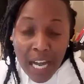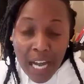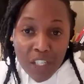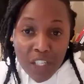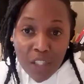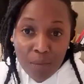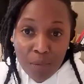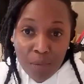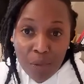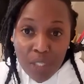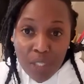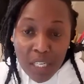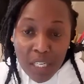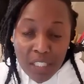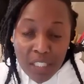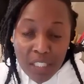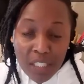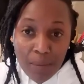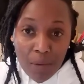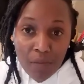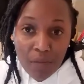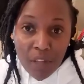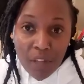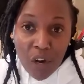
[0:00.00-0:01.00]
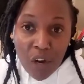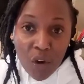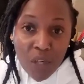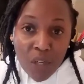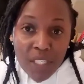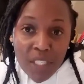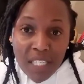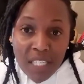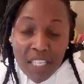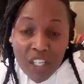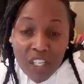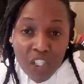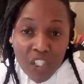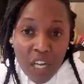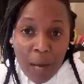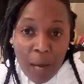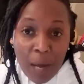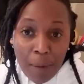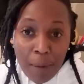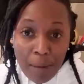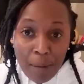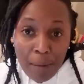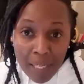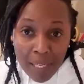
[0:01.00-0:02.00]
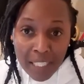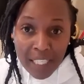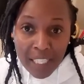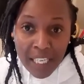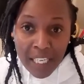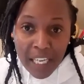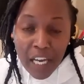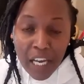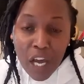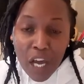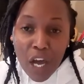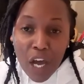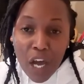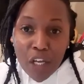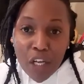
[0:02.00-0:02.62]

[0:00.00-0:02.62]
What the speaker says: attributing some of the content they share publicly